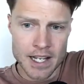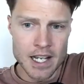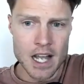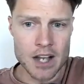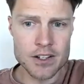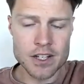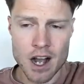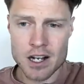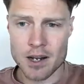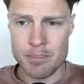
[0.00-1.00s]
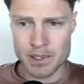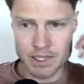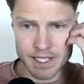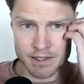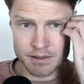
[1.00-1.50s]
good talk on
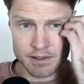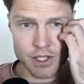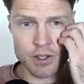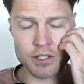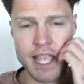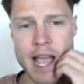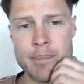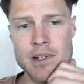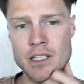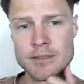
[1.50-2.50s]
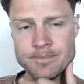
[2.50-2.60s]
building social capital.